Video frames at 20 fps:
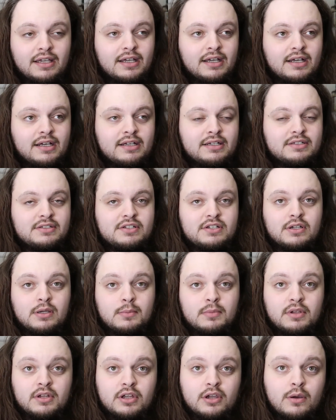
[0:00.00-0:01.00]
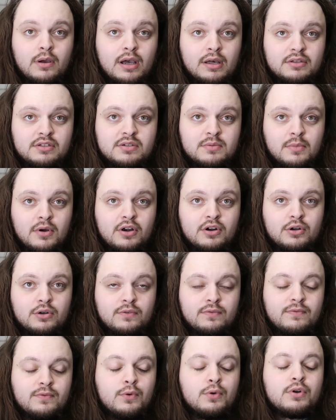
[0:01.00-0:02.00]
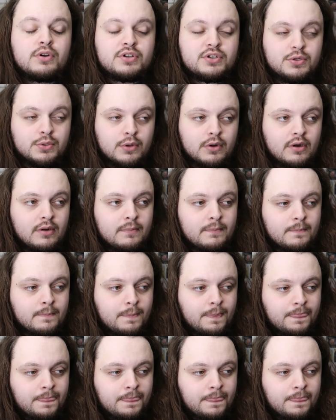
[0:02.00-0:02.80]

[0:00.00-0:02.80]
Uh, so I'm gonna go out tomorrow for sure,